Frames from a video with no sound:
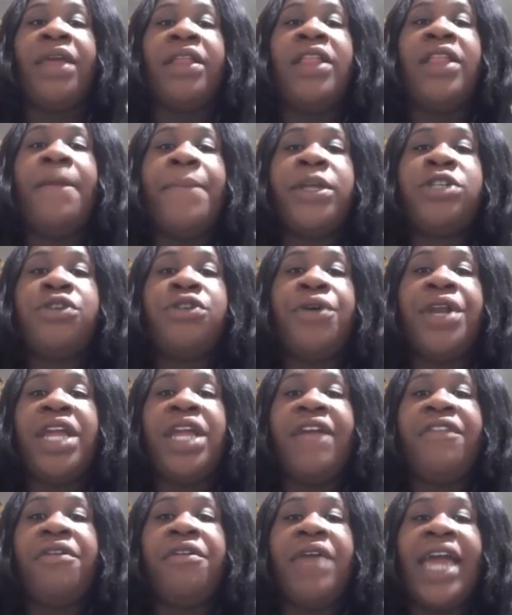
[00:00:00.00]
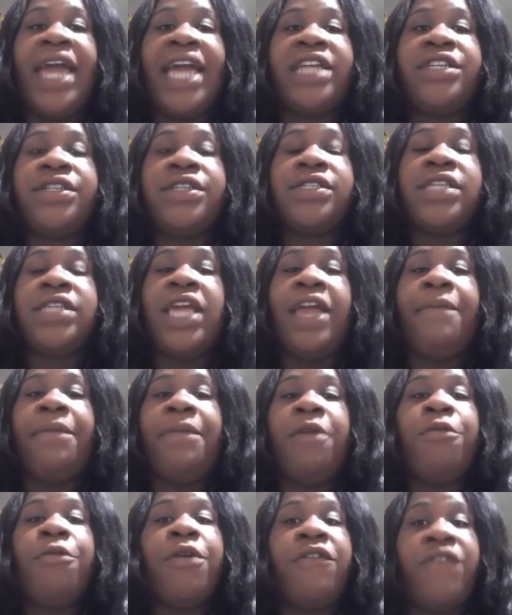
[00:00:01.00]
The majority of the reactions can
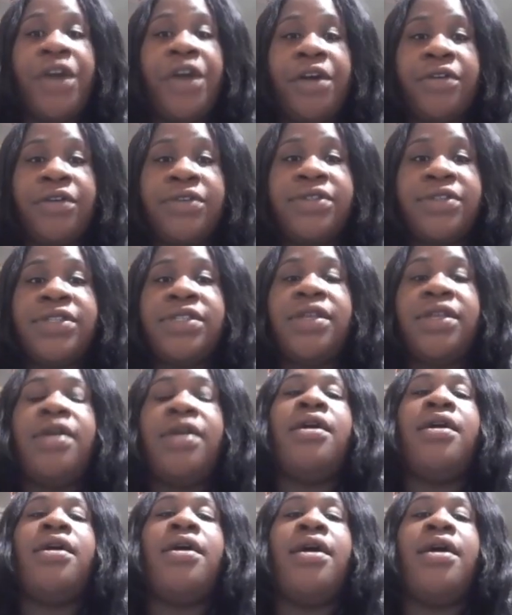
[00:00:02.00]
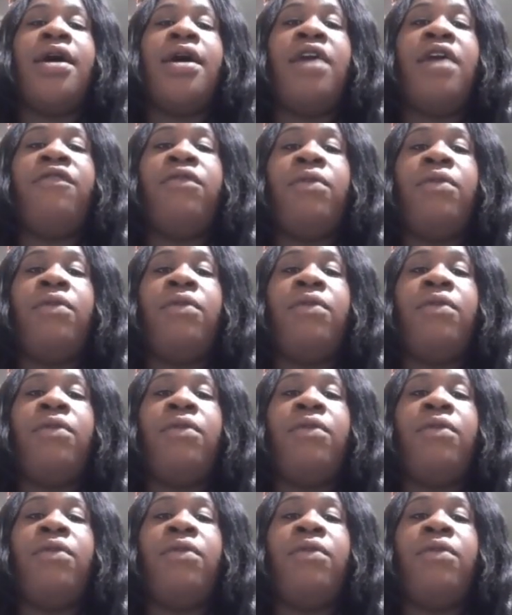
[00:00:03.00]
be reversed. Of